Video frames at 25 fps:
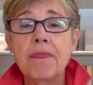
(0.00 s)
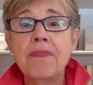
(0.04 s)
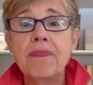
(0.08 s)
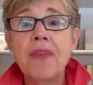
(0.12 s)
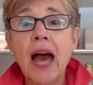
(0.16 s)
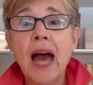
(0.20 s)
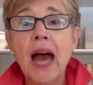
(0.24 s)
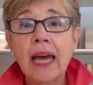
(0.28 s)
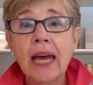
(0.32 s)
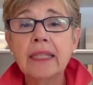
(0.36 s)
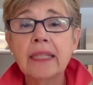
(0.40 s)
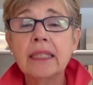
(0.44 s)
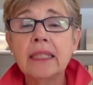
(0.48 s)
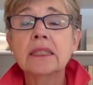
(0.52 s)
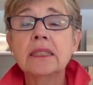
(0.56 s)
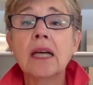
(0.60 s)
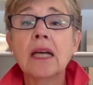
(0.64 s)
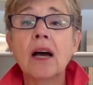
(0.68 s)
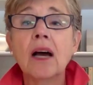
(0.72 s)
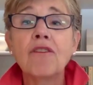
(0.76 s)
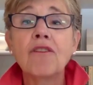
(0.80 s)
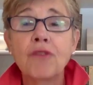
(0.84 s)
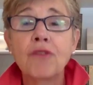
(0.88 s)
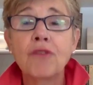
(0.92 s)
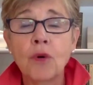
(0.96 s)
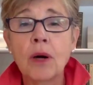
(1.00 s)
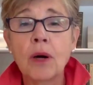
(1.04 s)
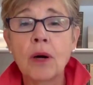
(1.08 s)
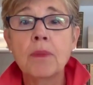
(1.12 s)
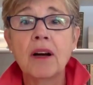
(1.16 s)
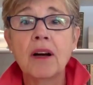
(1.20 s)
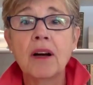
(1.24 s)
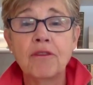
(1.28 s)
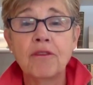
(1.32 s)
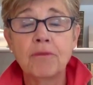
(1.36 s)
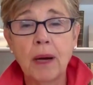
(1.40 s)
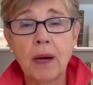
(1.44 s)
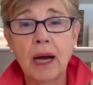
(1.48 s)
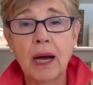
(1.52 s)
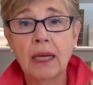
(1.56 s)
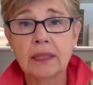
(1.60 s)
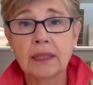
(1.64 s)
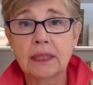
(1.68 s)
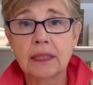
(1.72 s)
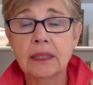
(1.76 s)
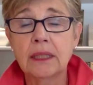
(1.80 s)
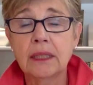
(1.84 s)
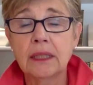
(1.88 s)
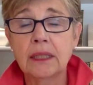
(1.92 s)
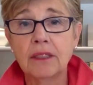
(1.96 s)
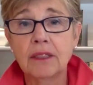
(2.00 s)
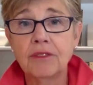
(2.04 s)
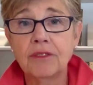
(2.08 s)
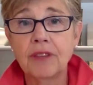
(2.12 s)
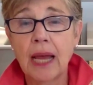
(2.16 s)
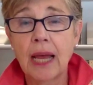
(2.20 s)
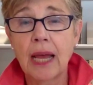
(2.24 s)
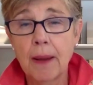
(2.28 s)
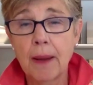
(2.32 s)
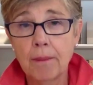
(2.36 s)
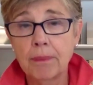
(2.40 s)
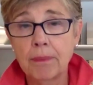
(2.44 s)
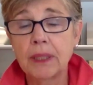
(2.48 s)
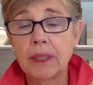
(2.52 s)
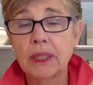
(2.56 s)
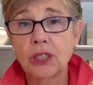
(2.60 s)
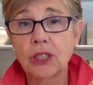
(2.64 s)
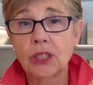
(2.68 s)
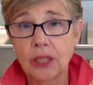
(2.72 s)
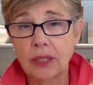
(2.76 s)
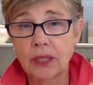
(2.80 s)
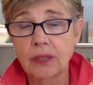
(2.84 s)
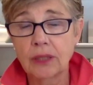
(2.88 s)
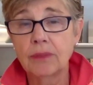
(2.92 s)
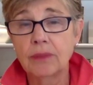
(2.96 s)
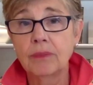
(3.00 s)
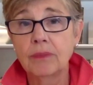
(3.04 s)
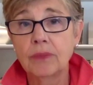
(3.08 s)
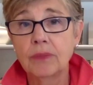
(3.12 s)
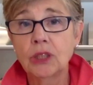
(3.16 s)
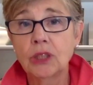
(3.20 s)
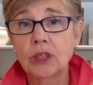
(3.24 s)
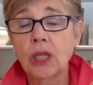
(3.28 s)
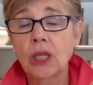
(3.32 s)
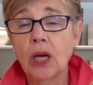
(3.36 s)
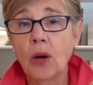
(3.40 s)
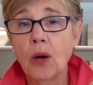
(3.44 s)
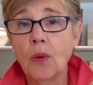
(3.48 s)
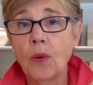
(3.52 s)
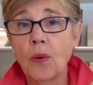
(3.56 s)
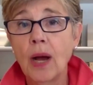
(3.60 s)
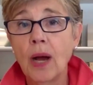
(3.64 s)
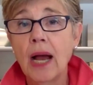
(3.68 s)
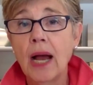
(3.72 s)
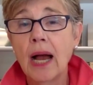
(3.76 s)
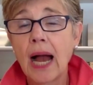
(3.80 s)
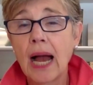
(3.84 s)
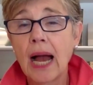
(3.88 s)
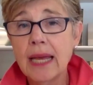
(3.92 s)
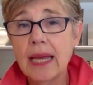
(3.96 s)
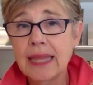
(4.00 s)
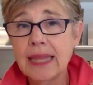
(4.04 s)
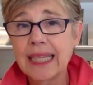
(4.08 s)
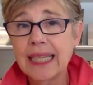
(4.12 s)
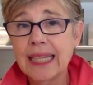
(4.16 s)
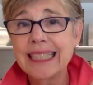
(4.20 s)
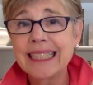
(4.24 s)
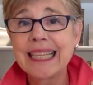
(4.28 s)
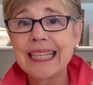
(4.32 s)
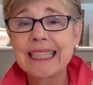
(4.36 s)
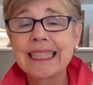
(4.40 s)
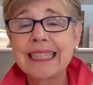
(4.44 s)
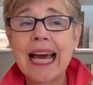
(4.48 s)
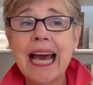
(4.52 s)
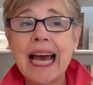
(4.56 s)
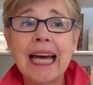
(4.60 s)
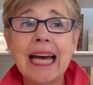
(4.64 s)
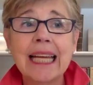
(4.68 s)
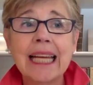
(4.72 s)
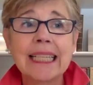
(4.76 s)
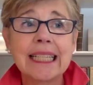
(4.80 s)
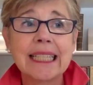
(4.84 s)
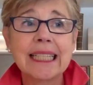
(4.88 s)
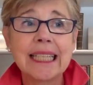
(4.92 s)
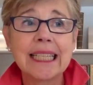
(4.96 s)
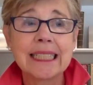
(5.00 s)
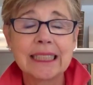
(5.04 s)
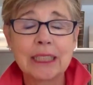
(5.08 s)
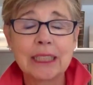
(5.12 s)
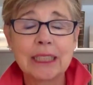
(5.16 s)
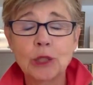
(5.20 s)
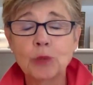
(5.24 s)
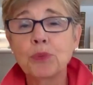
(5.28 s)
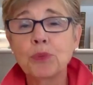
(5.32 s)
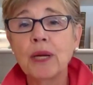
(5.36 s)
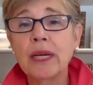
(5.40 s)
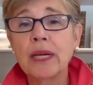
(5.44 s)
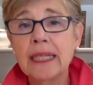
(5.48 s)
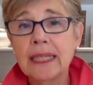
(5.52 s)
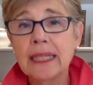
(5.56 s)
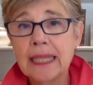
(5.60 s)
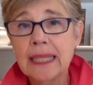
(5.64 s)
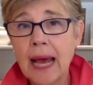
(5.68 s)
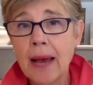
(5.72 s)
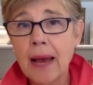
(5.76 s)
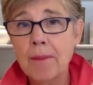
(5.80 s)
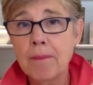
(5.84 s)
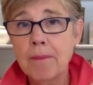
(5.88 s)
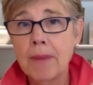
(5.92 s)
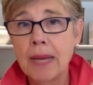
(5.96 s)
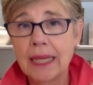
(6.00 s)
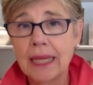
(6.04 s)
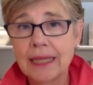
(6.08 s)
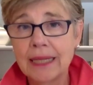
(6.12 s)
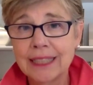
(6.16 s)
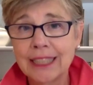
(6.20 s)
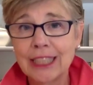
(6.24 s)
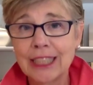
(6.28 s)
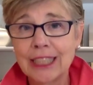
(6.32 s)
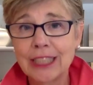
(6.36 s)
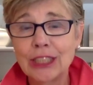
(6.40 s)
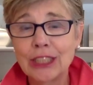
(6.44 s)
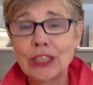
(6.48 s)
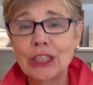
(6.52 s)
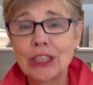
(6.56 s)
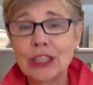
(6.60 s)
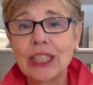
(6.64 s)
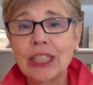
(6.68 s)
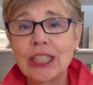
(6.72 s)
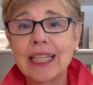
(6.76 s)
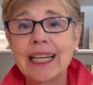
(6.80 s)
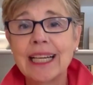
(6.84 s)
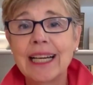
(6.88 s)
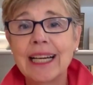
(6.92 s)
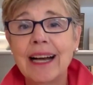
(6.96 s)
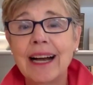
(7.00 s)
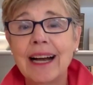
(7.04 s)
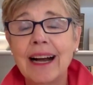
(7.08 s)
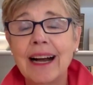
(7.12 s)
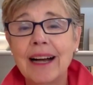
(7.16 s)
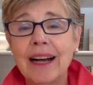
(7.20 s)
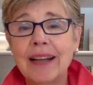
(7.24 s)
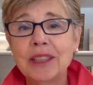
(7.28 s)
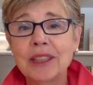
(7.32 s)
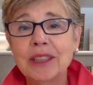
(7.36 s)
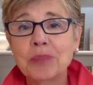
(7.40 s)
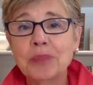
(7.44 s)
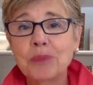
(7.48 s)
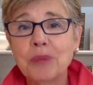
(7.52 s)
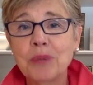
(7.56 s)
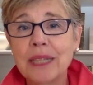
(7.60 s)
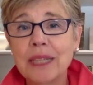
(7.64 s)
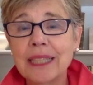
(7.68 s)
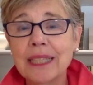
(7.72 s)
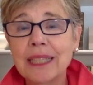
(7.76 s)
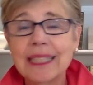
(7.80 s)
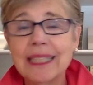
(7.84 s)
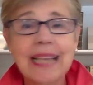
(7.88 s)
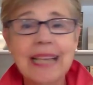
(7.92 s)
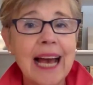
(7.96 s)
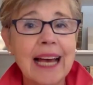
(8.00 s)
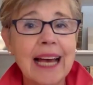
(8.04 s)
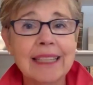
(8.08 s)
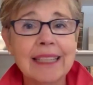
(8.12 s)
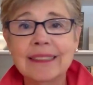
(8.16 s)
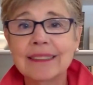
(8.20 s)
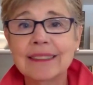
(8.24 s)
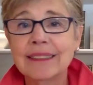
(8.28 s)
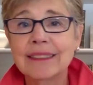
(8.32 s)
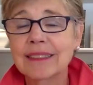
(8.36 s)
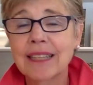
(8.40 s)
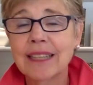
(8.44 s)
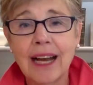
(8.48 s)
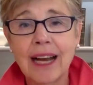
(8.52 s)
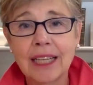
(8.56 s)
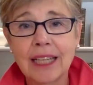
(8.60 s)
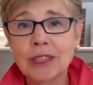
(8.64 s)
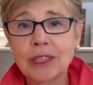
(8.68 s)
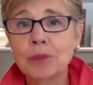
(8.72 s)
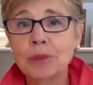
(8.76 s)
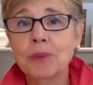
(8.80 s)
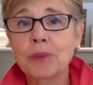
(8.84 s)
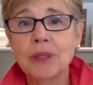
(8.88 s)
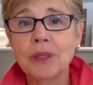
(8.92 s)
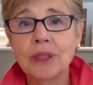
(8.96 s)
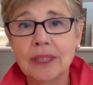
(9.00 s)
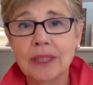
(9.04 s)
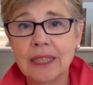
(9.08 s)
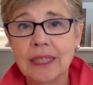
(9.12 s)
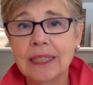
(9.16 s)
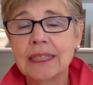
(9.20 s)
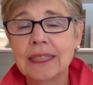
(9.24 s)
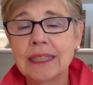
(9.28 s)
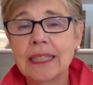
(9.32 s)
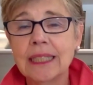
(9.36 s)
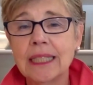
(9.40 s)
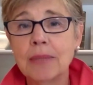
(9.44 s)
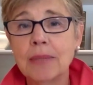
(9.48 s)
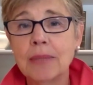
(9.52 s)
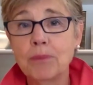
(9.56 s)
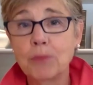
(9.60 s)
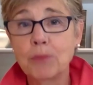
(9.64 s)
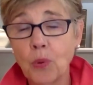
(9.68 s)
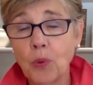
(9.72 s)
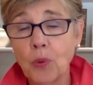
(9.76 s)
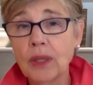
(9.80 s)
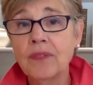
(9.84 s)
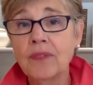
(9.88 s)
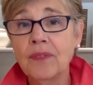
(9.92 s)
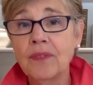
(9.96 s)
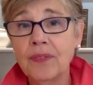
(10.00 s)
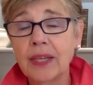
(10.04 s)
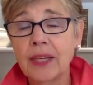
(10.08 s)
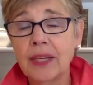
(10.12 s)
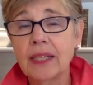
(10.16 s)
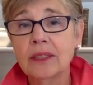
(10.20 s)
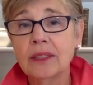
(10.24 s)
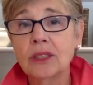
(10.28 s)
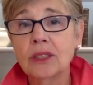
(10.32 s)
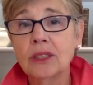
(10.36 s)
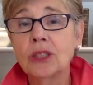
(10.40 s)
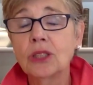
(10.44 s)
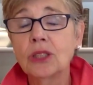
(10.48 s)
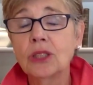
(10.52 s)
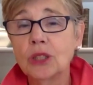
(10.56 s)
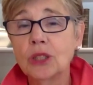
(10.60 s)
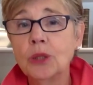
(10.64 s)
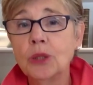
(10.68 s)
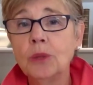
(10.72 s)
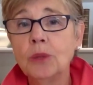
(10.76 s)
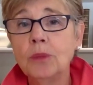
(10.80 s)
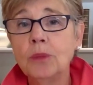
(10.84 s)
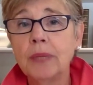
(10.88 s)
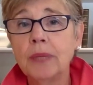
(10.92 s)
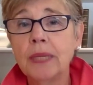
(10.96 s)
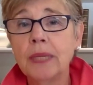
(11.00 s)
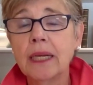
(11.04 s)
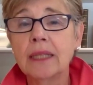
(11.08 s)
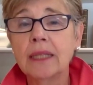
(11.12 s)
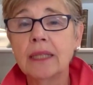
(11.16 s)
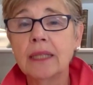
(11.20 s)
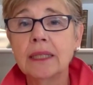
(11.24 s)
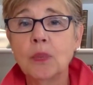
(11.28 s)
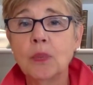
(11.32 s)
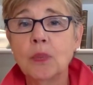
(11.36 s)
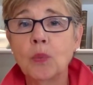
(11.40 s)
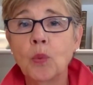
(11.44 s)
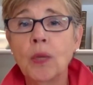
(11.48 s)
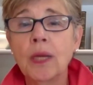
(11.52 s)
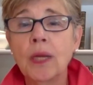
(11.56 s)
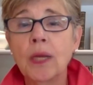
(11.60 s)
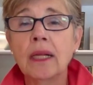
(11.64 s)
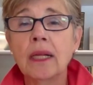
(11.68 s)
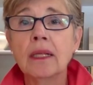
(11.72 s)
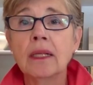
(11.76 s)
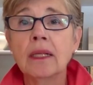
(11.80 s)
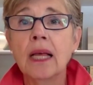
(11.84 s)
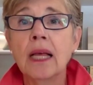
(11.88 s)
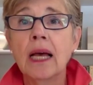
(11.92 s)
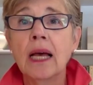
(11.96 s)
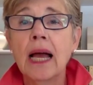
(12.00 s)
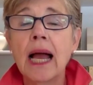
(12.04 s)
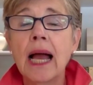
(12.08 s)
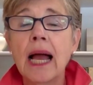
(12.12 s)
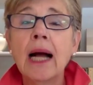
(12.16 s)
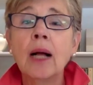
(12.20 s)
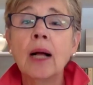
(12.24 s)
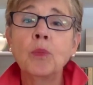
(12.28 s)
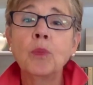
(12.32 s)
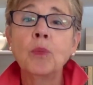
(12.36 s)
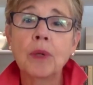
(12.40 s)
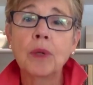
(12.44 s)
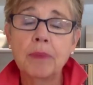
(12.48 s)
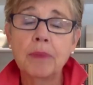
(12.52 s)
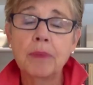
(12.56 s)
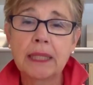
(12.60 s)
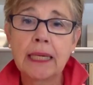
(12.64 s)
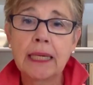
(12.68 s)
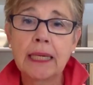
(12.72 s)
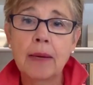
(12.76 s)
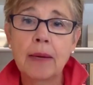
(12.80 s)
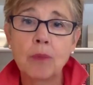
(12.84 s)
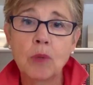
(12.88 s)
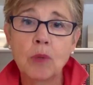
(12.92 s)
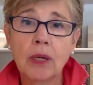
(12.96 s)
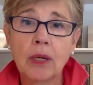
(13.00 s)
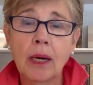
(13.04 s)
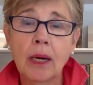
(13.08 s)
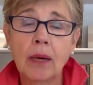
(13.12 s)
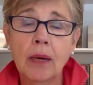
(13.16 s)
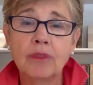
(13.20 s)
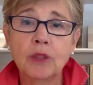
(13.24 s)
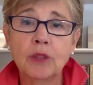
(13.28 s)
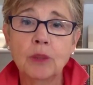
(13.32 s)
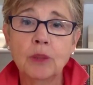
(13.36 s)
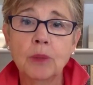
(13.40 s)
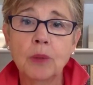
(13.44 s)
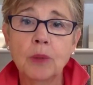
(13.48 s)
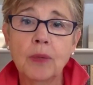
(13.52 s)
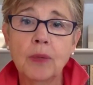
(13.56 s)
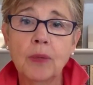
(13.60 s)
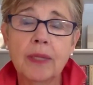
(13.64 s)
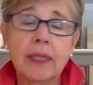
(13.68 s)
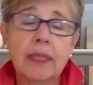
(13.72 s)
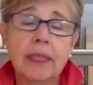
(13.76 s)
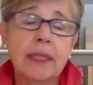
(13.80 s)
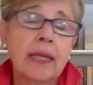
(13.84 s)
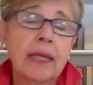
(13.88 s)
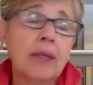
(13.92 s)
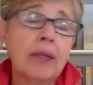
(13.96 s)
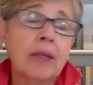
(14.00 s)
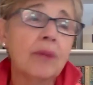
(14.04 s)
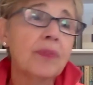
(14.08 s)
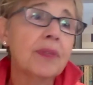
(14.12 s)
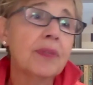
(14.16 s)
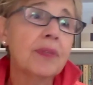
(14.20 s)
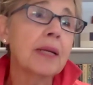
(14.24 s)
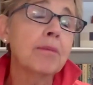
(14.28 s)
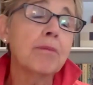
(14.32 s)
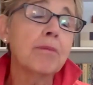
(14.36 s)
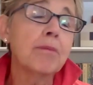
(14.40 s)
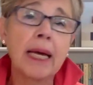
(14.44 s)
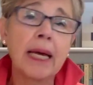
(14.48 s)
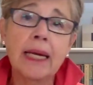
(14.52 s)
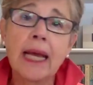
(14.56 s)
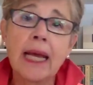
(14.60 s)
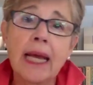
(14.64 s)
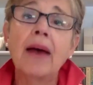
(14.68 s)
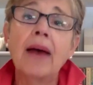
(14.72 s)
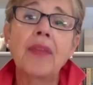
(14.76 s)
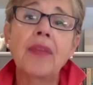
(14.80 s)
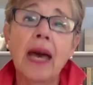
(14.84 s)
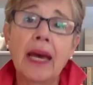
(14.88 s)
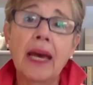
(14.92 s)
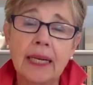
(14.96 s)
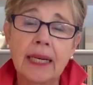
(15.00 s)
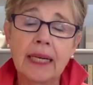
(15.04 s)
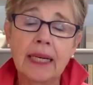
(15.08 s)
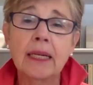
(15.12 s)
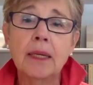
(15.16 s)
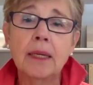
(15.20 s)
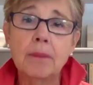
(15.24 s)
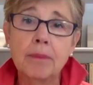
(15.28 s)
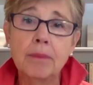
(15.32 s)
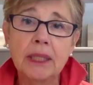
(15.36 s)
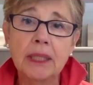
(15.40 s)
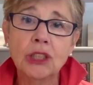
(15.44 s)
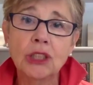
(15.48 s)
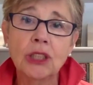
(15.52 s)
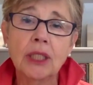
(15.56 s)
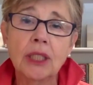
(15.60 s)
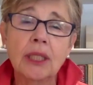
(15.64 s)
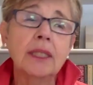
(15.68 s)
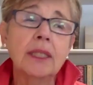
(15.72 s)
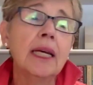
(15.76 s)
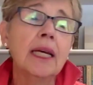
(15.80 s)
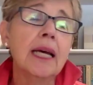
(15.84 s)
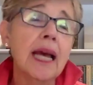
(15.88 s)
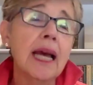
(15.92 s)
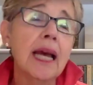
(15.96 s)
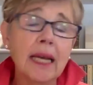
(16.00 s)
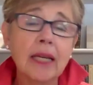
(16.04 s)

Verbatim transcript: that is a form of positive ambition. So I think that that spreading that message uh, spreading that gospel is an important thing to do because it will help women get more comfortable with it. And I don't think men had that inhibition.